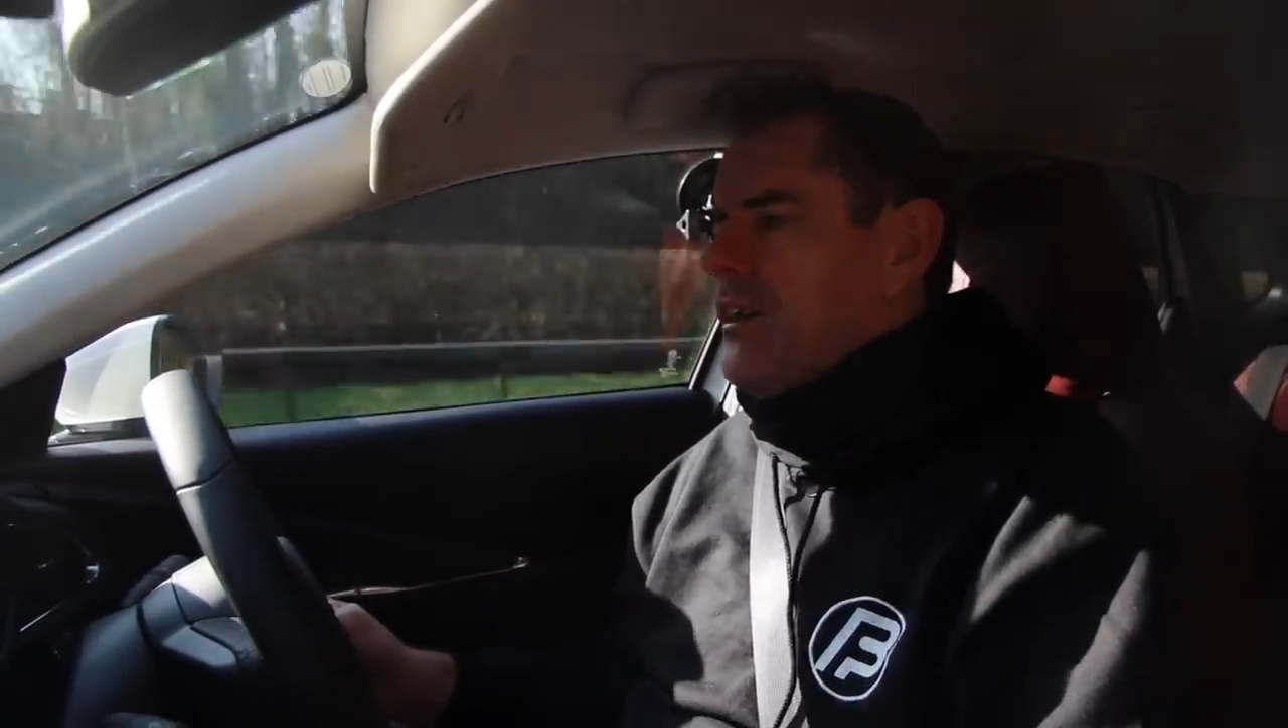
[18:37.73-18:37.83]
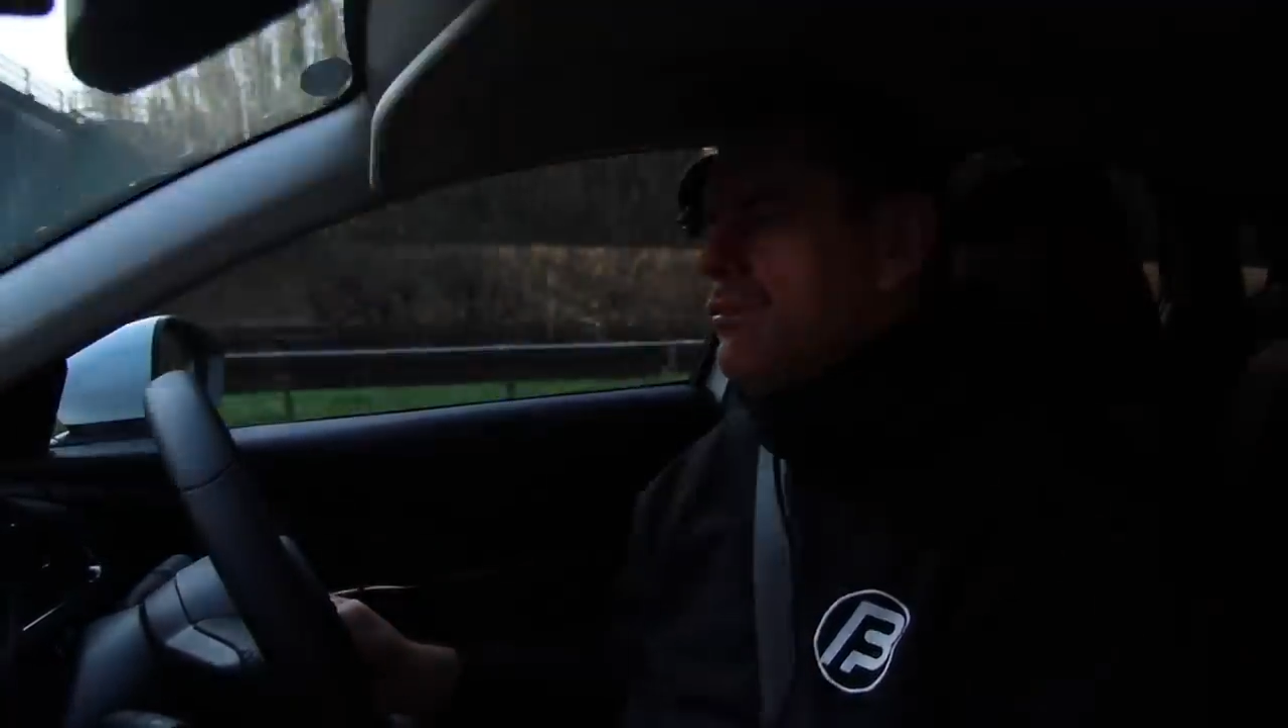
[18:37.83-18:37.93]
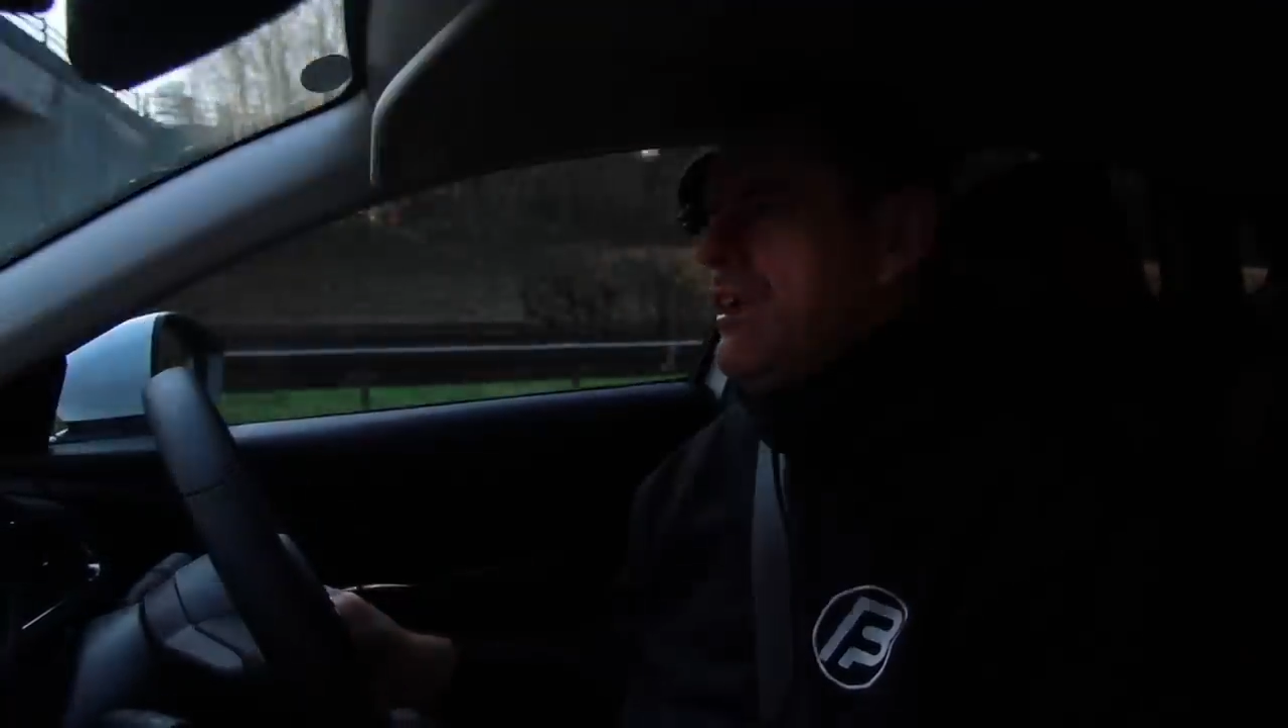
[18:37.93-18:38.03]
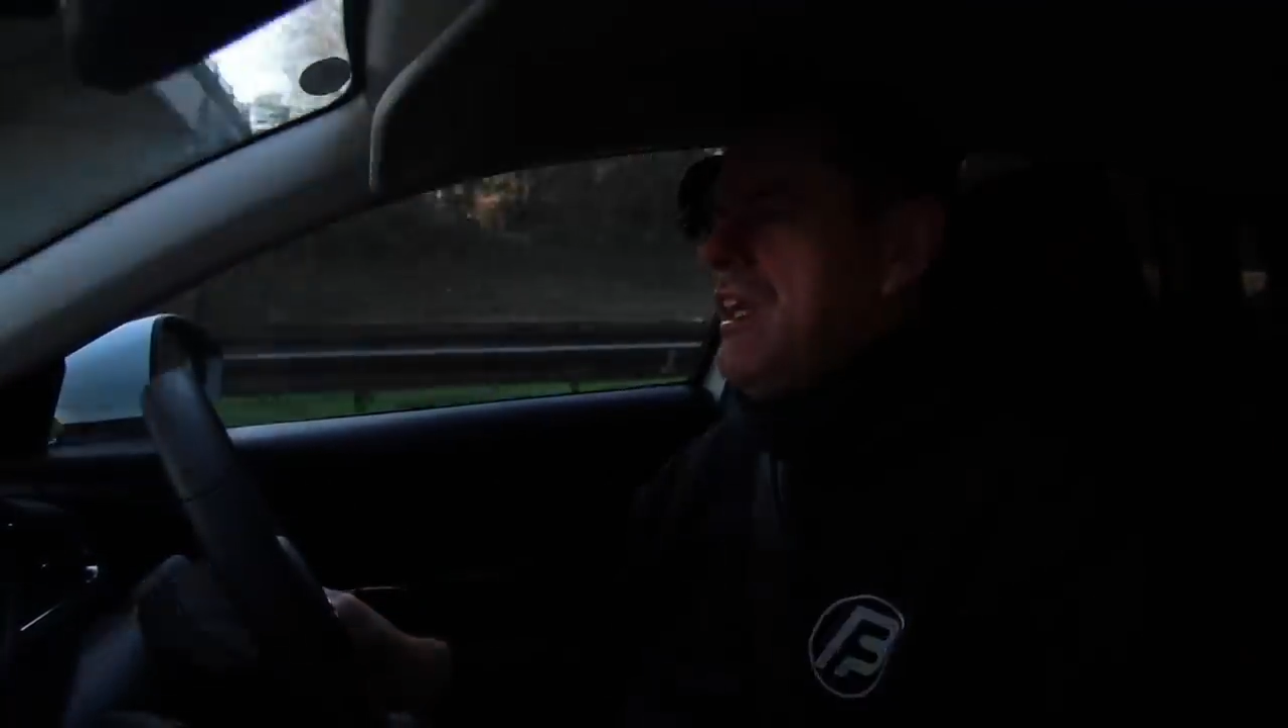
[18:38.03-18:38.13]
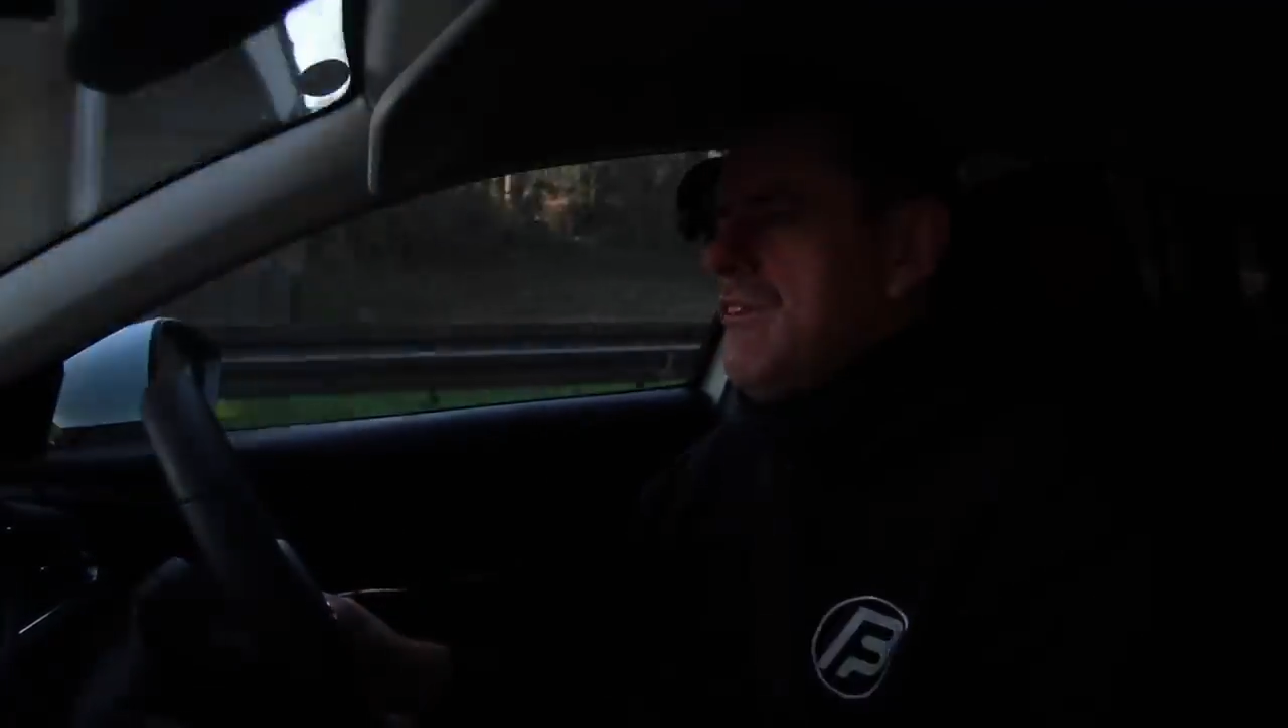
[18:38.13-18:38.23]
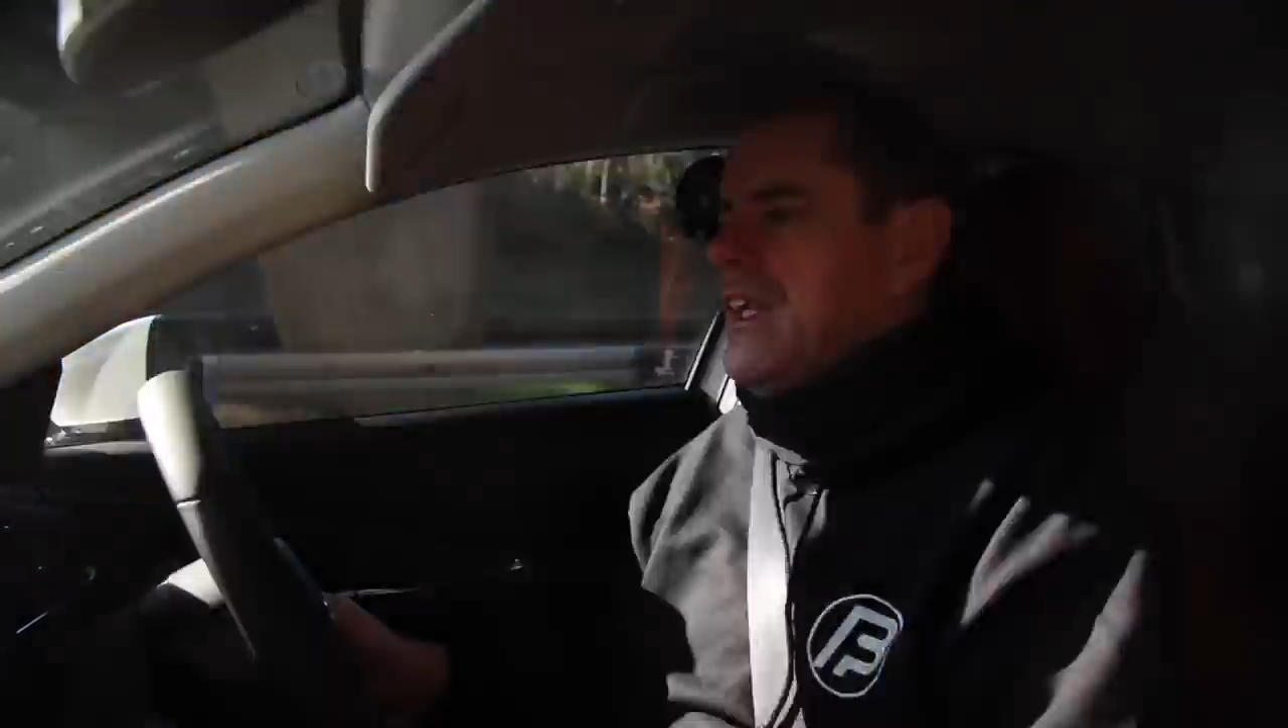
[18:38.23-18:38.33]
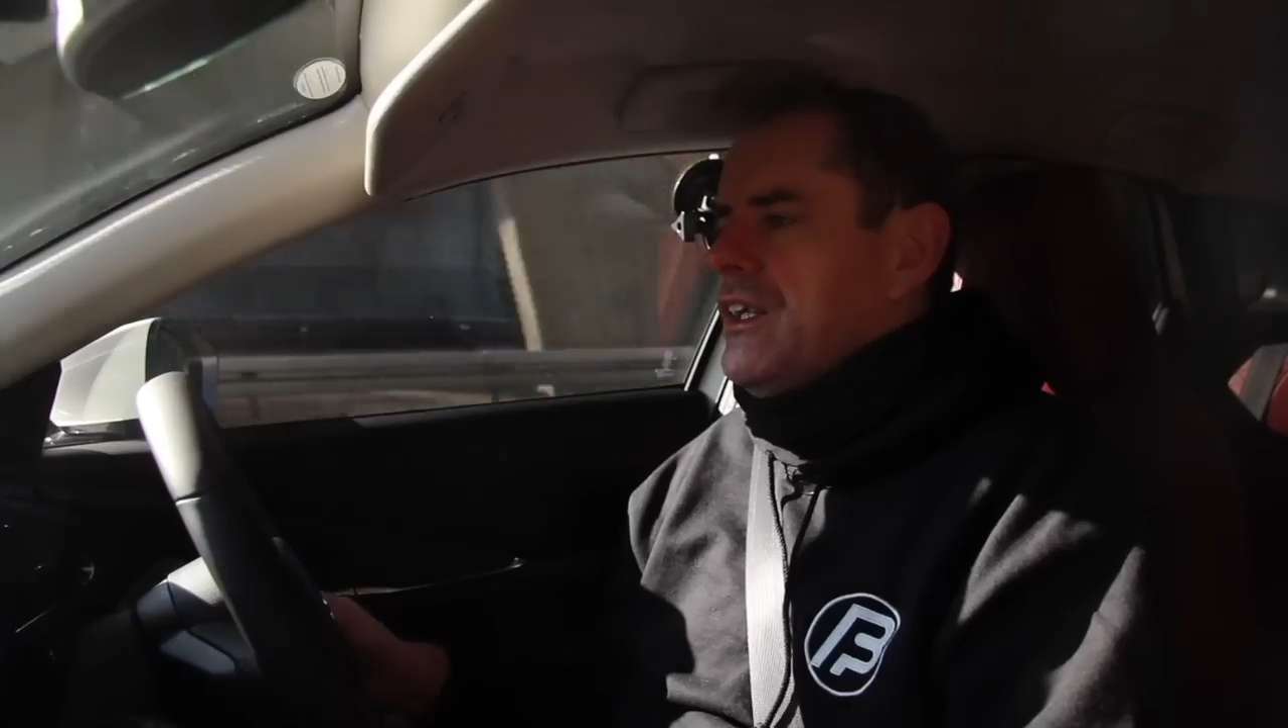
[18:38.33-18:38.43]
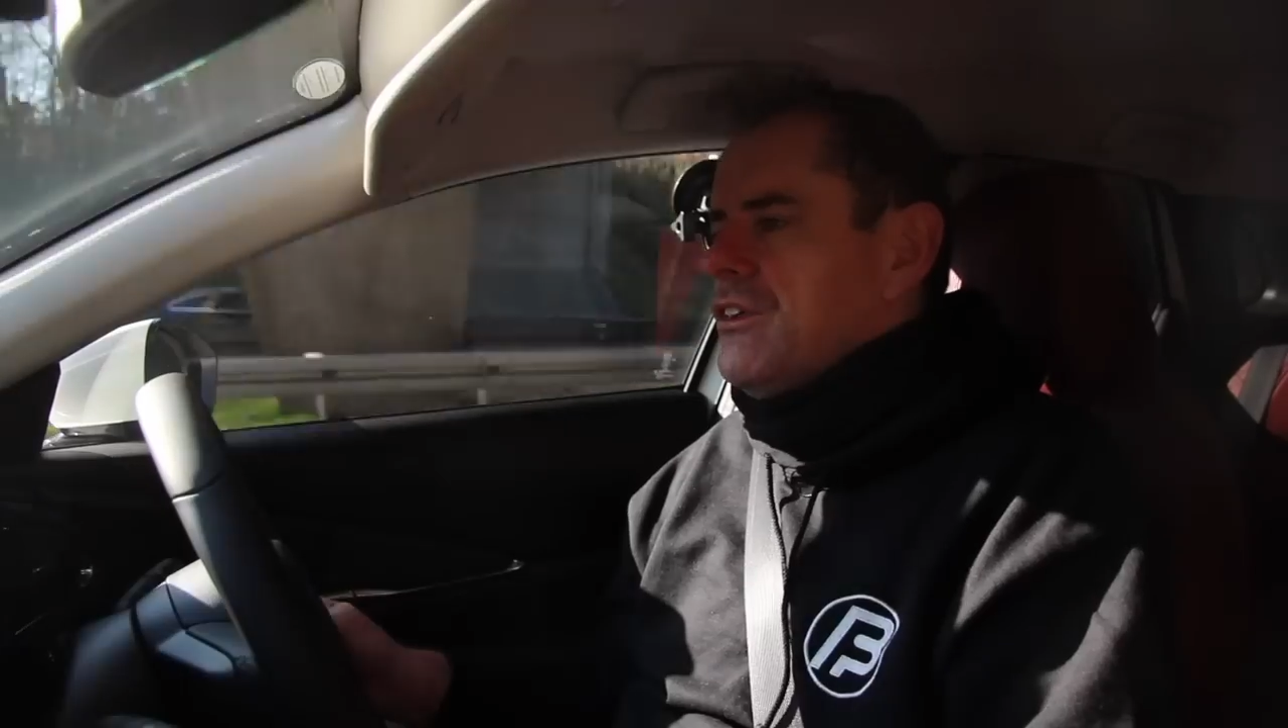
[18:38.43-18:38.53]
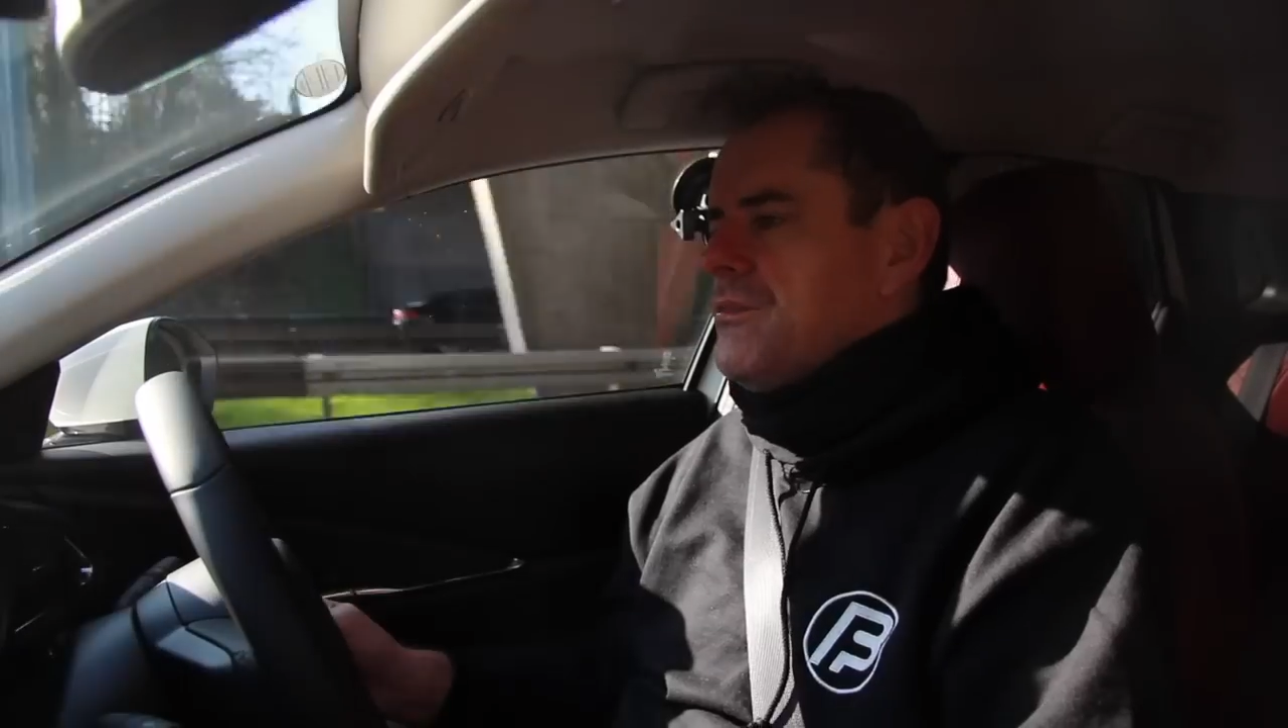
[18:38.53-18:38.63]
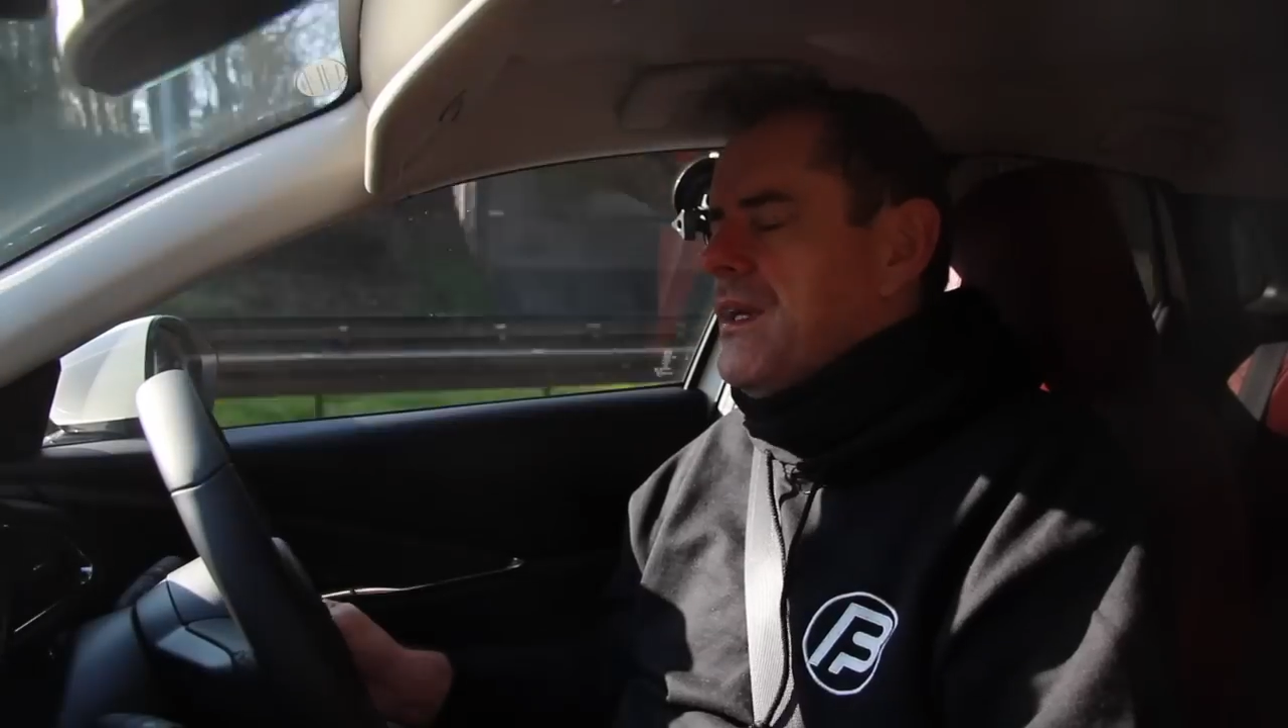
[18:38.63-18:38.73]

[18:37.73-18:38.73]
Really, really good,